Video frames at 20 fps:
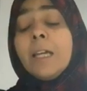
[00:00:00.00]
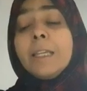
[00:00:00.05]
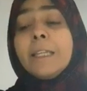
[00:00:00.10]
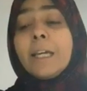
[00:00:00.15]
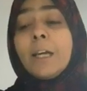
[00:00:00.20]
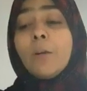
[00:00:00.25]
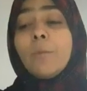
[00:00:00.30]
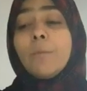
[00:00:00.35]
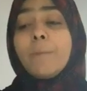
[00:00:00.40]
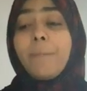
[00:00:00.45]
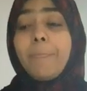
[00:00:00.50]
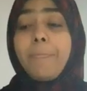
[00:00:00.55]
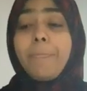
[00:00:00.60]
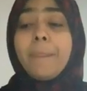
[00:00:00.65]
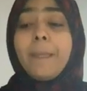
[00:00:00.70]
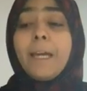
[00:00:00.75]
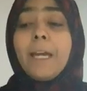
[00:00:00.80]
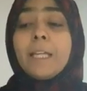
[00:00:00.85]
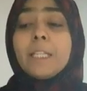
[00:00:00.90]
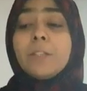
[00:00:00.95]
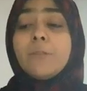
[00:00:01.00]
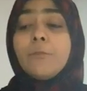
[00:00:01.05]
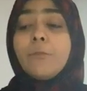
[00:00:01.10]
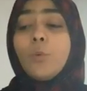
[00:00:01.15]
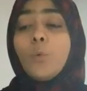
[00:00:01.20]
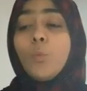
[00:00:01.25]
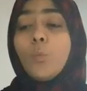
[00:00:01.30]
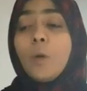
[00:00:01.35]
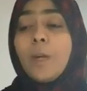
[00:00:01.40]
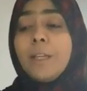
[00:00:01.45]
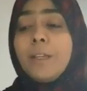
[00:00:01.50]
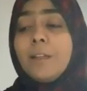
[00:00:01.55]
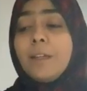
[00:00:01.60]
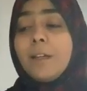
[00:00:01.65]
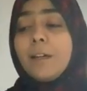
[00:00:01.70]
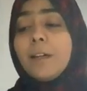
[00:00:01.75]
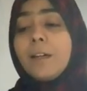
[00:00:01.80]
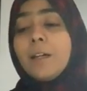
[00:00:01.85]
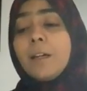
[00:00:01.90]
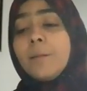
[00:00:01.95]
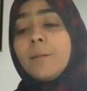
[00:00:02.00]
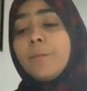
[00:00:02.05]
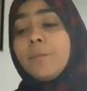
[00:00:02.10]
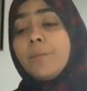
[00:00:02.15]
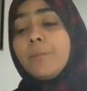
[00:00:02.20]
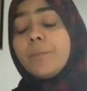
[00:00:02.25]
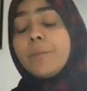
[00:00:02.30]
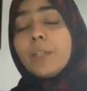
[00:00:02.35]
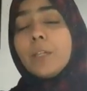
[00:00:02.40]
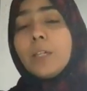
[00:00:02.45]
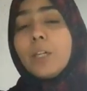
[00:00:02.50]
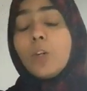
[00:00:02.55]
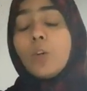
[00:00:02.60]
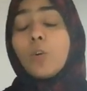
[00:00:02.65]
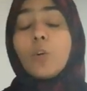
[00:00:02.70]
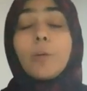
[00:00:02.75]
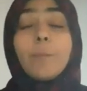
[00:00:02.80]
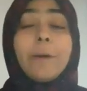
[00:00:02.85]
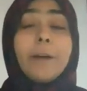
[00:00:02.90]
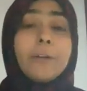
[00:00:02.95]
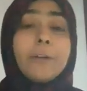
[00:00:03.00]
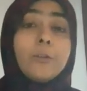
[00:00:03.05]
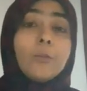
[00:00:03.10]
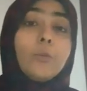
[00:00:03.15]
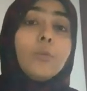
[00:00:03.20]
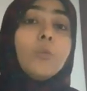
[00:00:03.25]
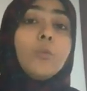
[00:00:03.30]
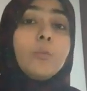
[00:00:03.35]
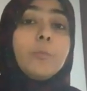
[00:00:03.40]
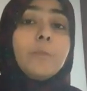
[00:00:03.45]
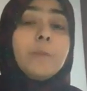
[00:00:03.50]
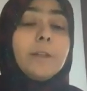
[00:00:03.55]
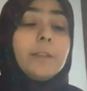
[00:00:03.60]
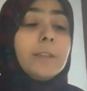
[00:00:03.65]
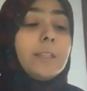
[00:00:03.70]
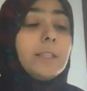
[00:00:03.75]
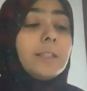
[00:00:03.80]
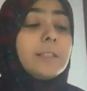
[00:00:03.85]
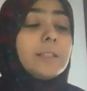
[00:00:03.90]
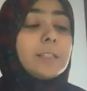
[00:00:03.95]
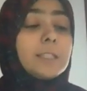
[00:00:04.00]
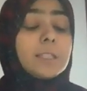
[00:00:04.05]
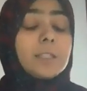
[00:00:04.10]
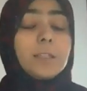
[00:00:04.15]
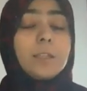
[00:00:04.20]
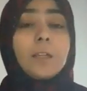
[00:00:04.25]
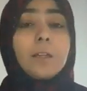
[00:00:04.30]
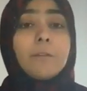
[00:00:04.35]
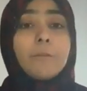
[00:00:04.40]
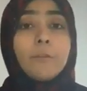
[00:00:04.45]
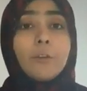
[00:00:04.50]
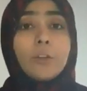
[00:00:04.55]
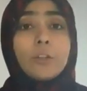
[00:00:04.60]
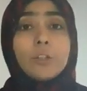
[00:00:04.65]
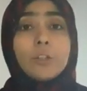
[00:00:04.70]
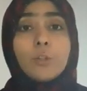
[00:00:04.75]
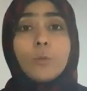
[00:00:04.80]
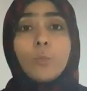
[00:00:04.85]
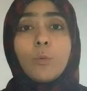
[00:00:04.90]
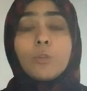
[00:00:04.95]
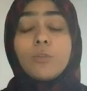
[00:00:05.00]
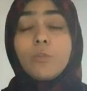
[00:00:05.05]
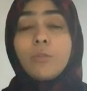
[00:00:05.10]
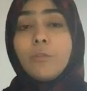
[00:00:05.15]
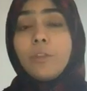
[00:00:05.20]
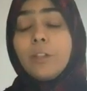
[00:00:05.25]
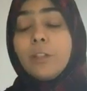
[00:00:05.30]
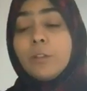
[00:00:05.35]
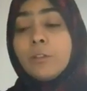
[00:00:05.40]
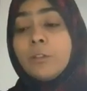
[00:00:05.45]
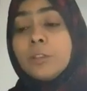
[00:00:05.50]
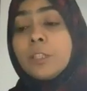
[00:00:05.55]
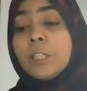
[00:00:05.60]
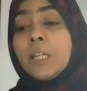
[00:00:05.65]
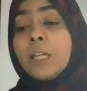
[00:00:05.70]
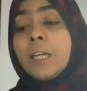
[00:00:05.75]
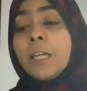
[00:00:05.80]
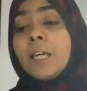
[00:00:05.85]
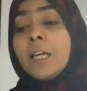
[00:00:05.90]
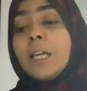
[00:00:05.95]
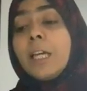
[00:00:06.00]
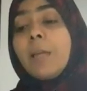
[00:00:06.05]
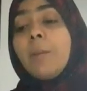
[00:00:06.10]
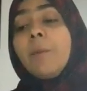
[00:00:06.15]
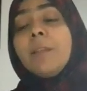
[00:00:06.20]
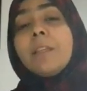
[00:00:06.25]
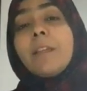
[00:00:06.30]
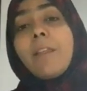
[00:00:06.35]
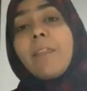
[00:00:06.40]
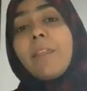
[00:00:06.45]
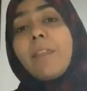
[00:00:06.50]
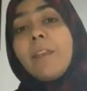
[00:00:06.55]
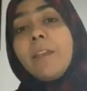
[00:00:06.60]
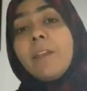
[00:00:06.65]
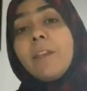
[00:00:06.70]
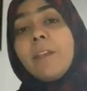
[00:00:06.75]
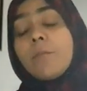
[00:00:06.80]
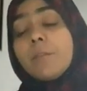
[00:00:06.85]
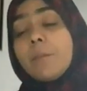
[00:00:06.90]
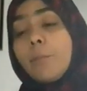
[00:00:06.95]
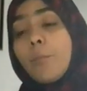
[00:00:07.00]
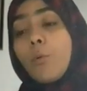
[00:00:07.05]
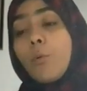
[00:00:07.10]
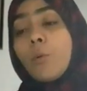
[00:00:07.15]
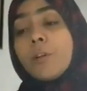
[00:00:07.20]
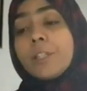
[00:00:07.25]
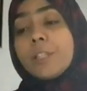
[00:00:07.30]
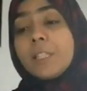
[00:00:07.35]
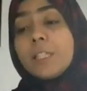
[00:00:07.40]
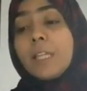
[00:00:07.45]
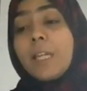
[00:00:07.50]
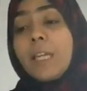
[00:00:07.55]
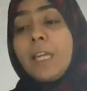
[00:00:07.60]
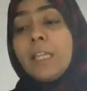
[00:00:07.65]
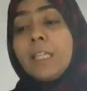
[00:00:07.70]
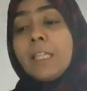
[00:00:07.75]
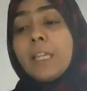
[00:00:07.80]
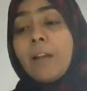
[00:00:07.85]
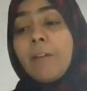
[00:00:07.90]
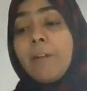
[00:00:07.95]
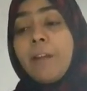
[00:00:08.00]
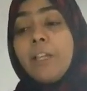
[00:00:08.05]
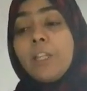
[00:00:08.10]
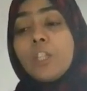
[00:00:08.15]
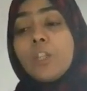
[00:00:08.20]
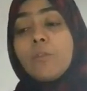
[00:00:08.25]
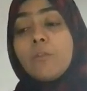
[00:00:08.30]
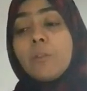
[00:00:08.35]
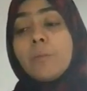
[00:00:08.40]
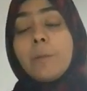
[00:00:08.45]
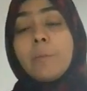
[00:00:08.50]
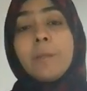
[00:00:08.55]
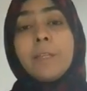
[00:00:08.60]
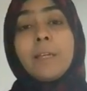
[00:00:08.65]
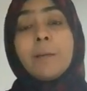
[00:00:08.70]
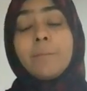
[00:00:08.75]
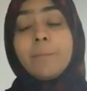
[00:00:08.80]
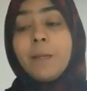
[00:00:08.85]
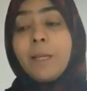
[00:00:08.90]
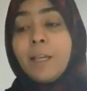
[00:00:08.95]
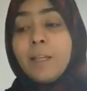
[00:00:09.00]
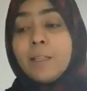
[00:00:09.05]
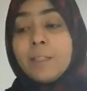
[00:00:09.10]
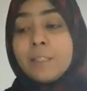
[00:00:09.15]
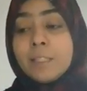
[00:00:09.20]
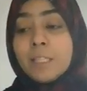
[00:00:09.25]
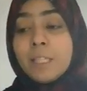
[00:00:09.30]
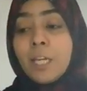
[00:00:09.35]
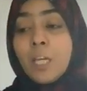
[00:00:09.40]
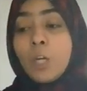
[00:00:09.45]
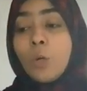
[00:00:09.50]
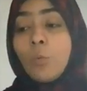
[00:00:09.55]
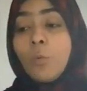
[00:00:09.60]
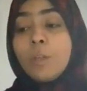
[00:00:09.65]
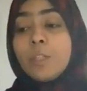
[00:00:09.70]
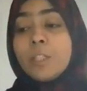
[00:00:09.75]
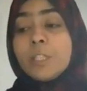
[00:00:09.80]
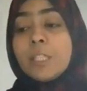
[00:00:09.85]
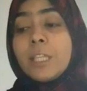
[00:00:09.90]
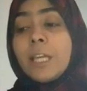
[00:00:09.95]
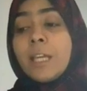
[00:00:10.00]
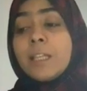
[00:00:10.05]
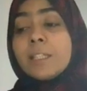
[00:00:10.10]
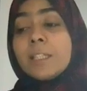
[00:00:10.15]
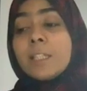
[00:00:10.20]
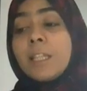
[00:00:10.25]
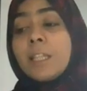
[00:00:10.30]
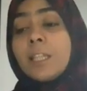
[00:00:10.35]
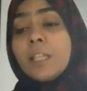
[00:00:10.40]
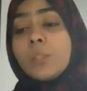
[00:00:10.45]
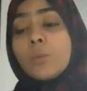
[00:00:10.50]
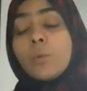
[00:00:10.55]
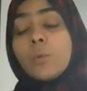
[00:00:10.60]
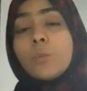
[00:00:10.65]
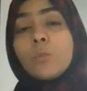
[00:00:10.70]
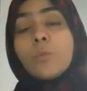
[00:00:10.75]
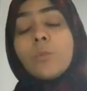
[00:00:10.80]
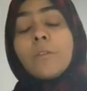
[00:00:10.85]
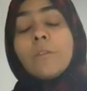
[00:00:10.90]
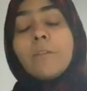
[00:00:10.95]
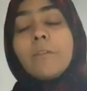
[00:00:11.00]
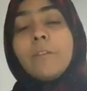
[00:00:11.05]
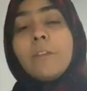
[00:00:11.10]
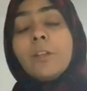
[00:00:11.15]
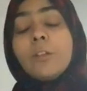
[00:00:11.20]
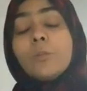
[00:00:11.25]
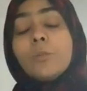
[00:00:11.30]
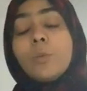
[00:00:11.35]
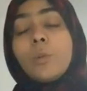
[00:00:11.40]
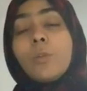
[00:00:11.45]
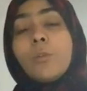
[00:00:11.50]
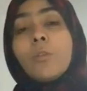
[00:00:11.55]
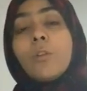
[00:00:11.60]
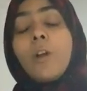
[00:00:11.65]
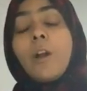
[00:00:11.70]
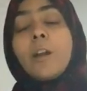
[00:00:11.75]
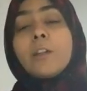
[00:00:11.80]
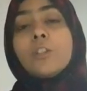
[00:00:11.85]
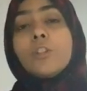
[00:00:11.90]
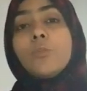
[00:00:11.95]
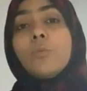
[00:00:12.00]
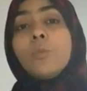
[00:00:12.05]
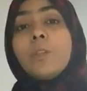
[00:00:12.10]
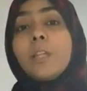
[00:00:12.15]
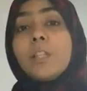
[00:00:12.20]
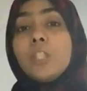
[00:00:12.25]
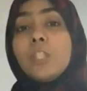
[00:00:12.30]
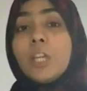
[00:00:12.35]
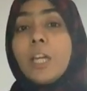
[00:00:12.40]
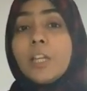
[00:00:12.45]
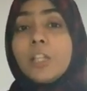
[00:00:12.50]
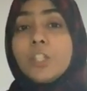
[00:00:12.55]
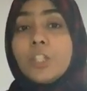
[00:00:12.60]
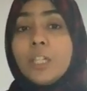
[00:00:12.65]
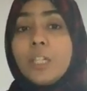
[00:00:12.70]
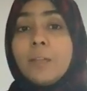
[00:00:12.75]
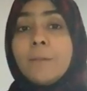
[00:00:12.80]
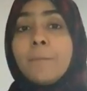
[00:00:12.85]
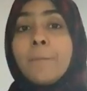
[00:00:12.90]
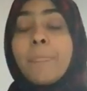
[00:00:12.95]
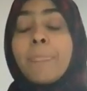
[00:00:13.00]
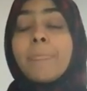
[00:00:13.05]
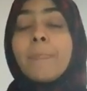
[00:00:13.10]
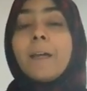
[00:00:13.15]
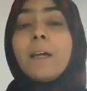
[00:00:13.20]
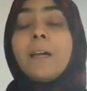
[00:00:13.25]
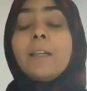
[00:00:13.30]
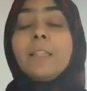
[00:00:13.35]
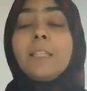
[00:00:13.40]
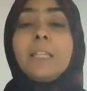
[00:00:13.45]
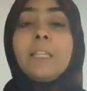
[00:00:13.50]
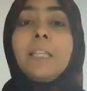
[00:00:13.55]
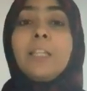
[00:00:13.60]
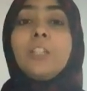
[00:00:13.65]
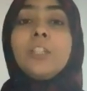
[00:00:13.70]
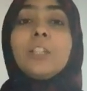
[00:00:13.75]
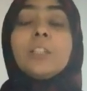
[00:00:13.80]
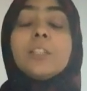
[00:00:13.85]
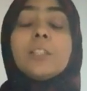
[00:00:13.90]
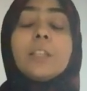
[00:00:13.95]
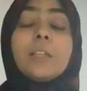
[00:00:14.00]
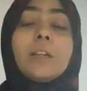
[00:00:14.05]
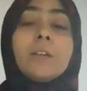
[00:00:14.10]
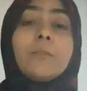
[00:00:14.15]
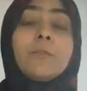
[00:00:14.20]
Now, as for when or about whom this verse was revealed, Ibn Kathir reports a narration from Ibn Abbas, which says that this was revealed with regard to Najashi, the Negus